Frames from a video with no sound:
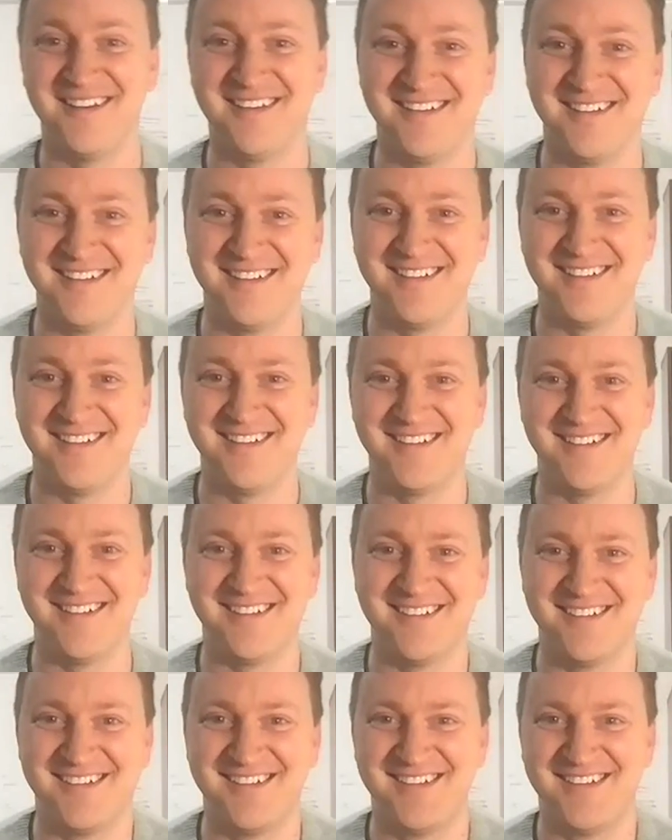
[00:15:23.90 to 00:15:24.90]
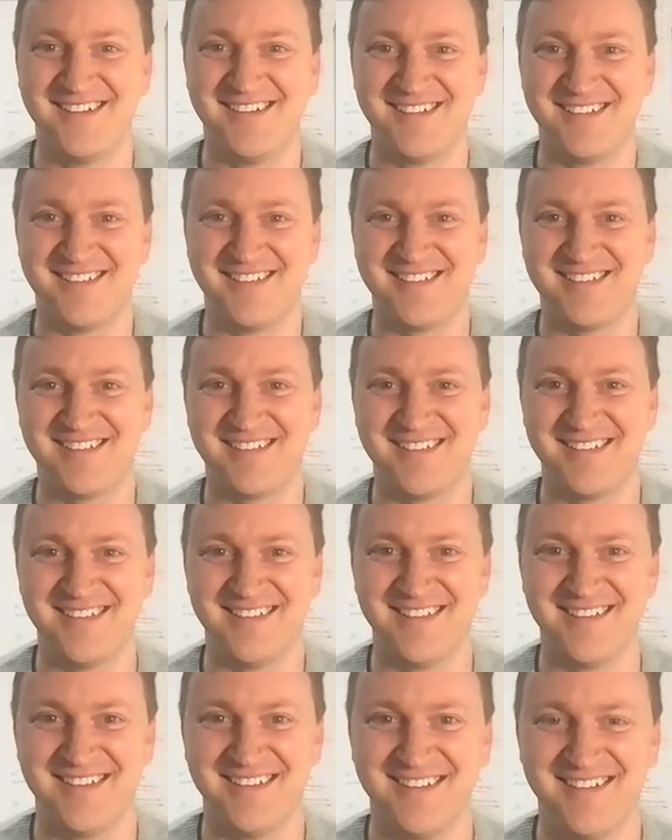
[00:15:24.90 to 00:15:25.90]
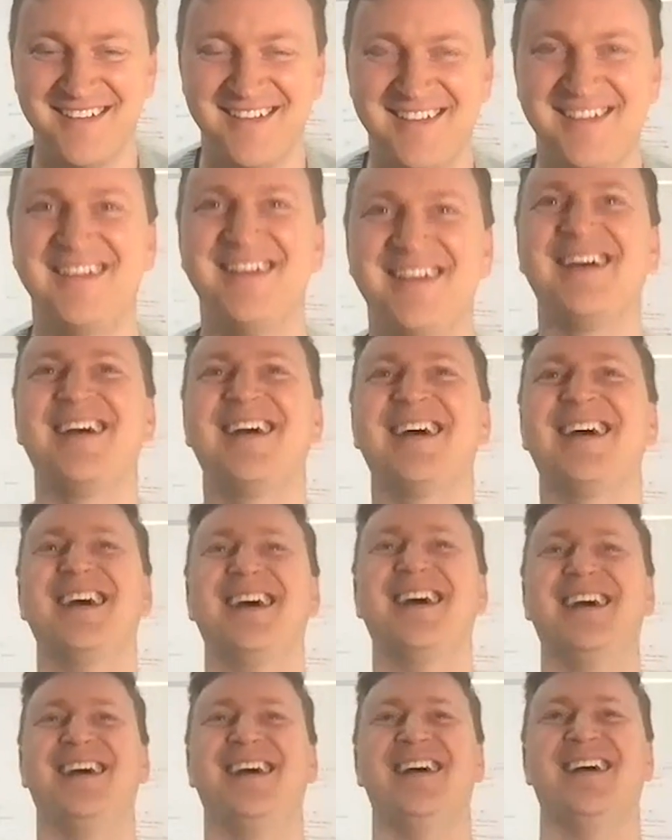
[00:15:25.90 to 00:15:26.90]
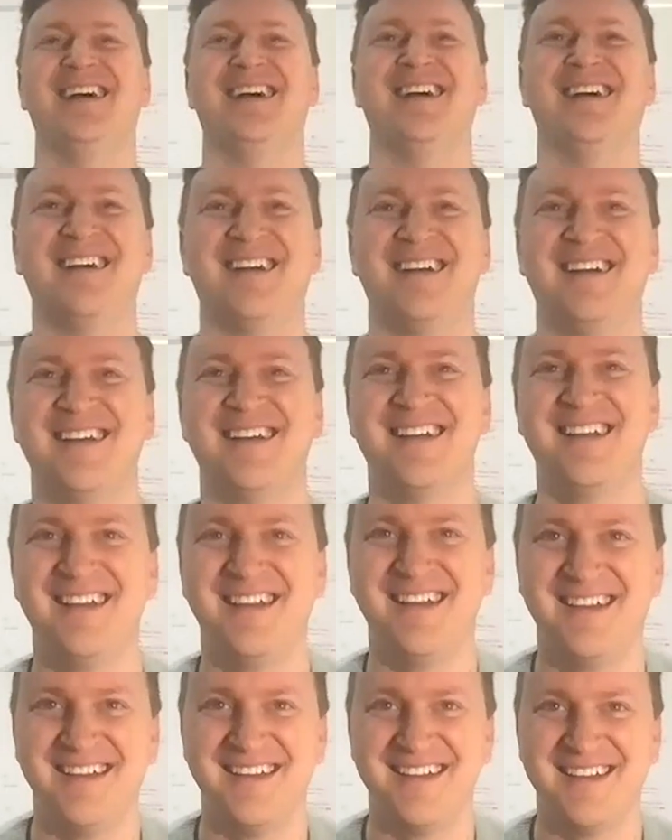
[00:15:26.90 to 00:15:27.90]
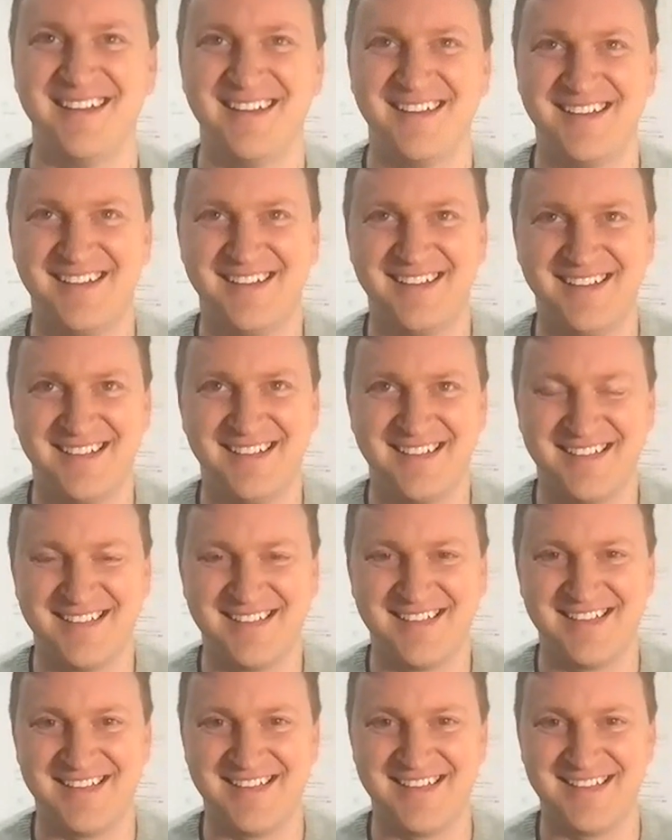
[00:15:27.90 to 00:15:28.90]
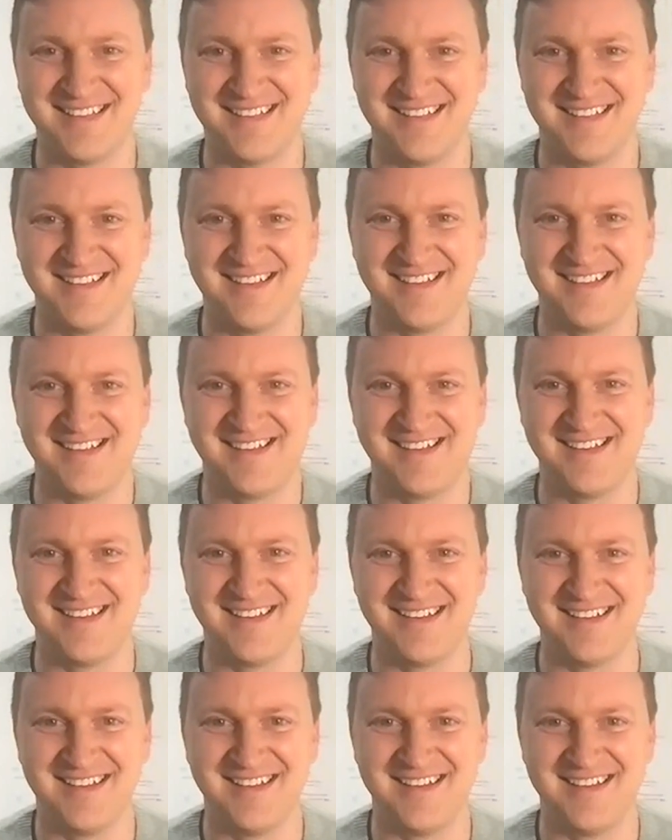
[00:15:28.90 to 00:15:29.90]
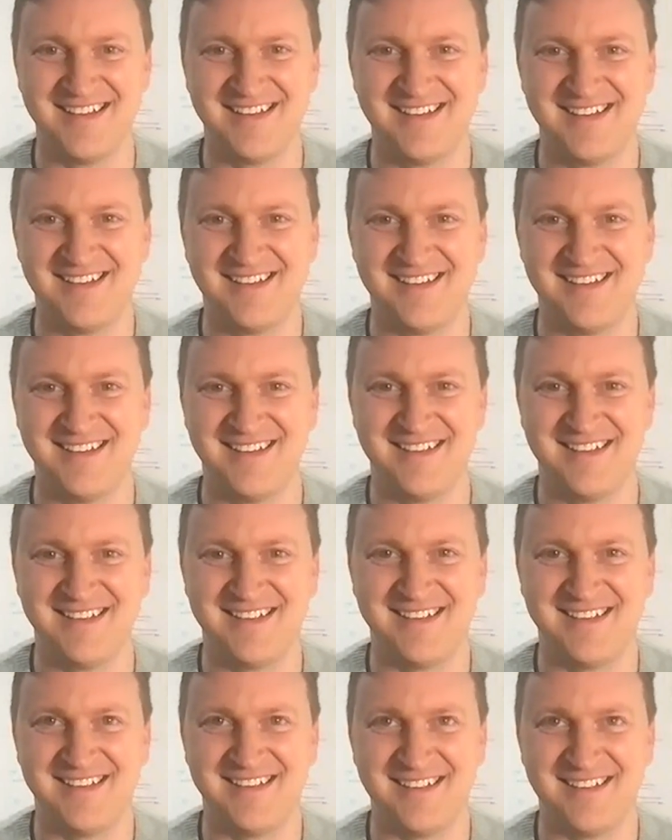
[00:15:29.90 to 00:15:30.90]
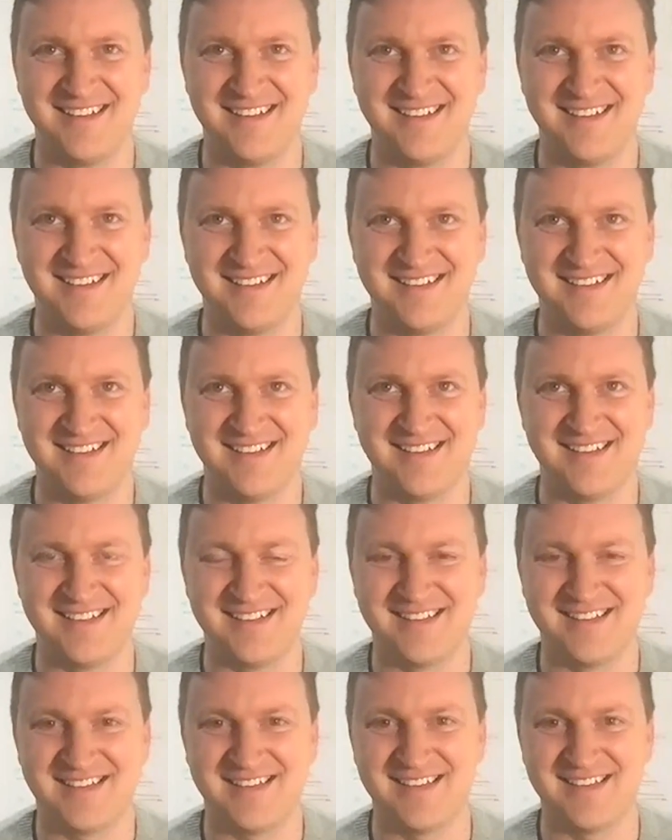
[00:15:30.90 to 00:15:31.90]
(silent)